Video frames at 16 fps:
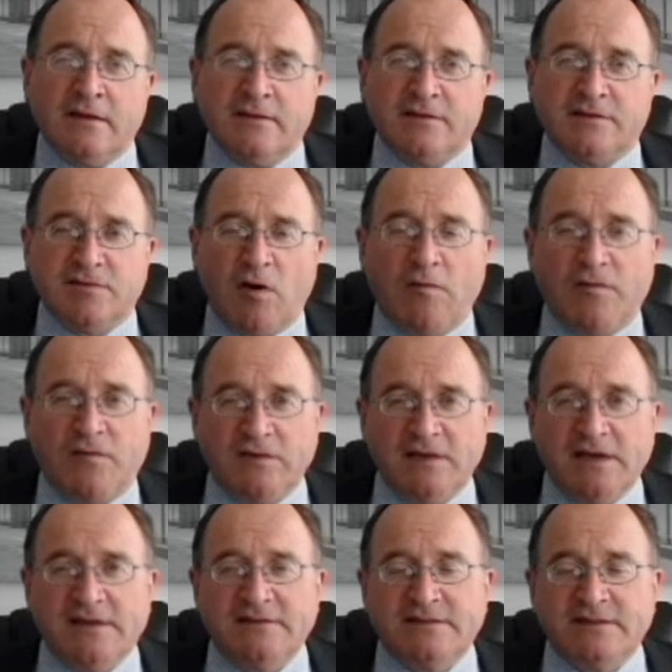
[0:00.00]
The TOEFL
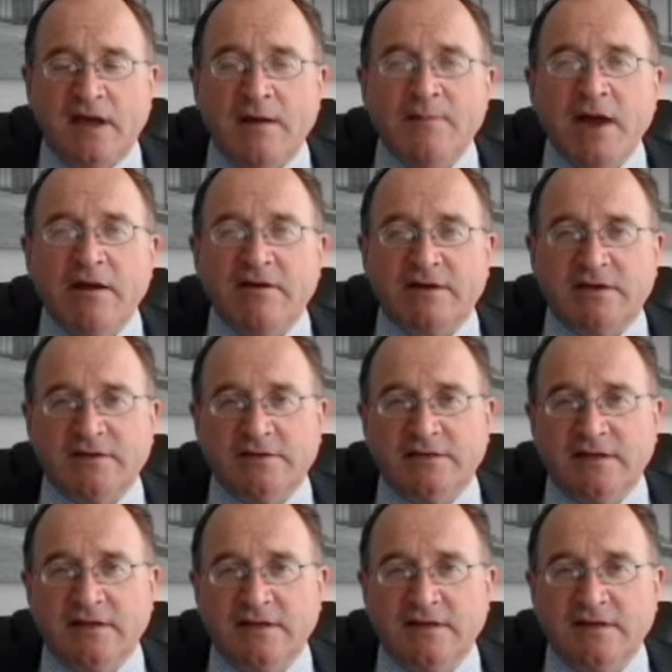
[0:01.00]
is American,
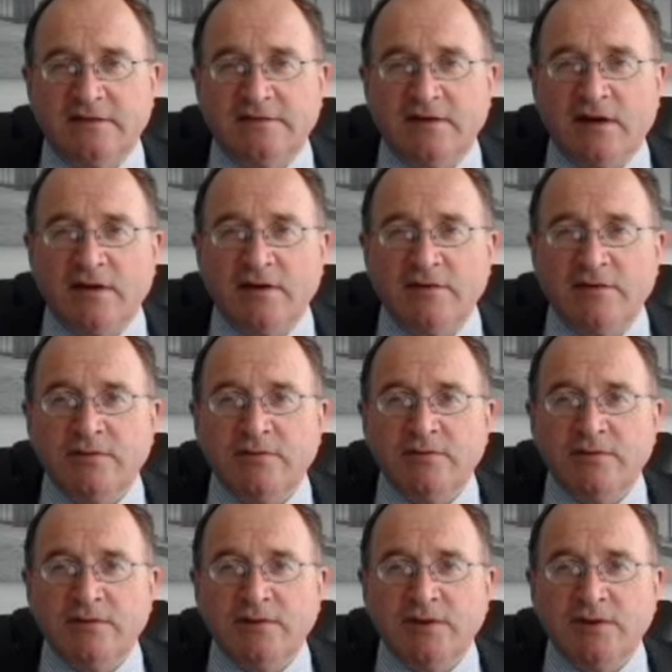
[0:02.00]
so
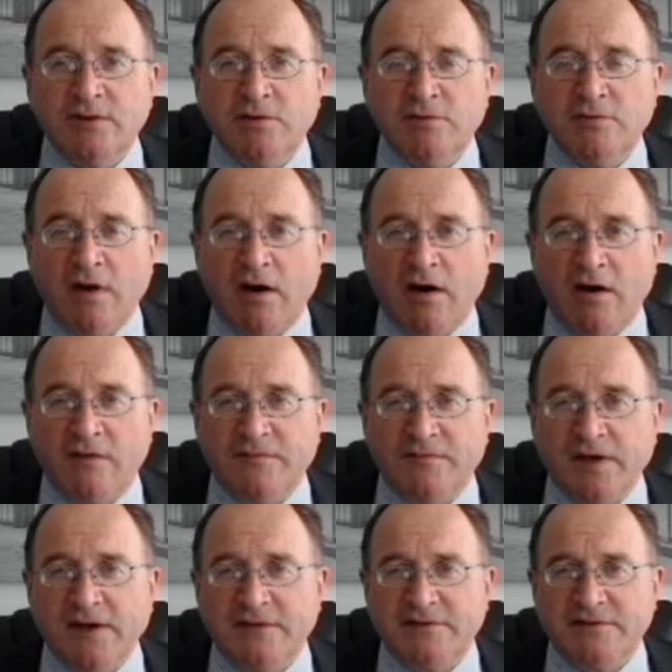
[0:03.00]
you are
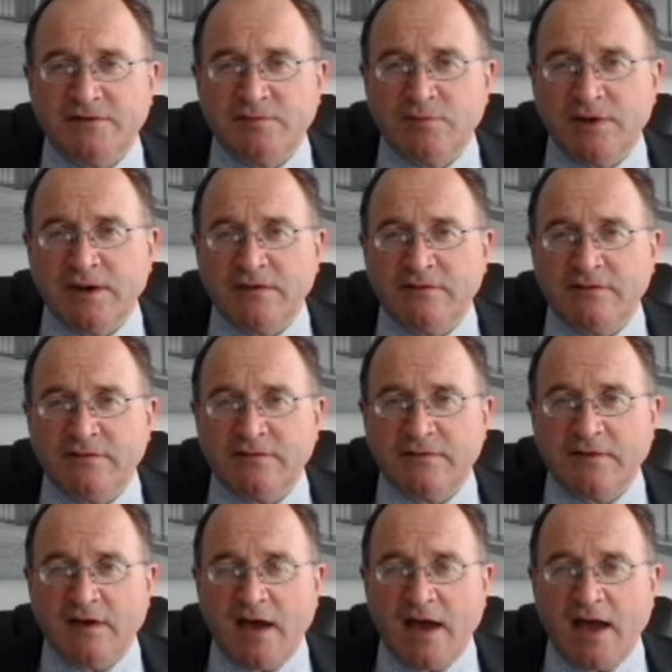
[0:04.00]
faced with
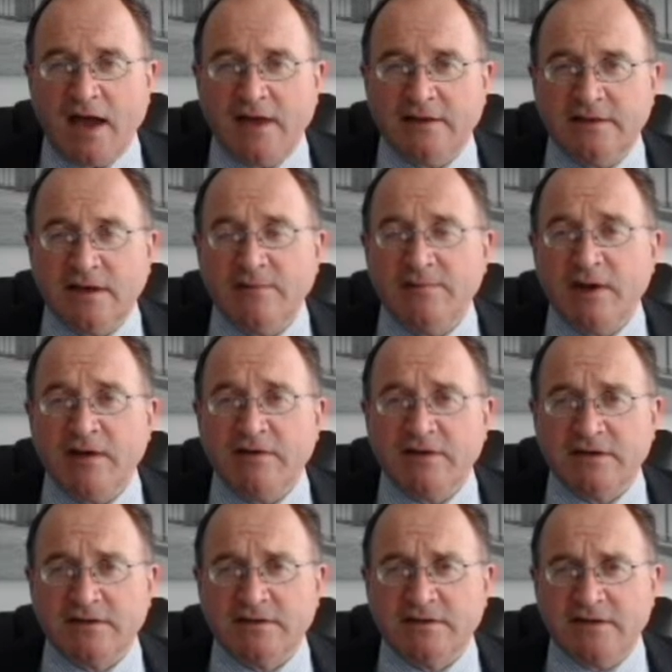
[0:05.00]
an
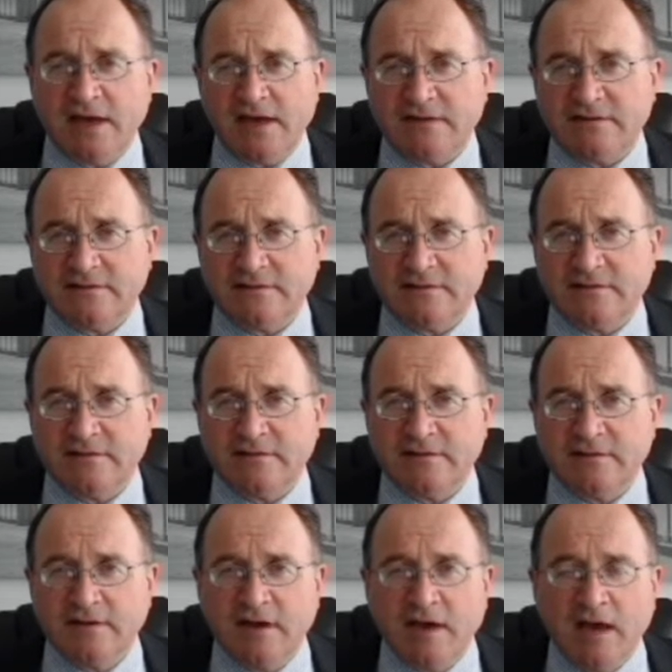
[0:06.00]
American test,
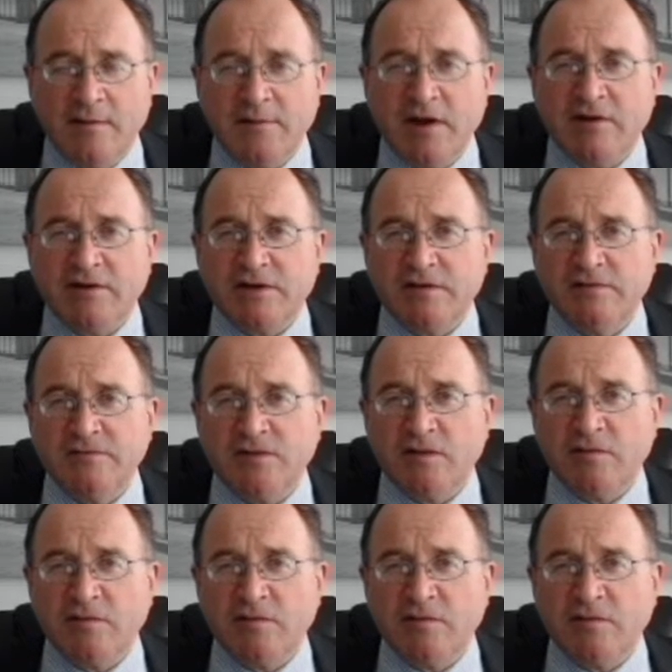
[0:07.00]
American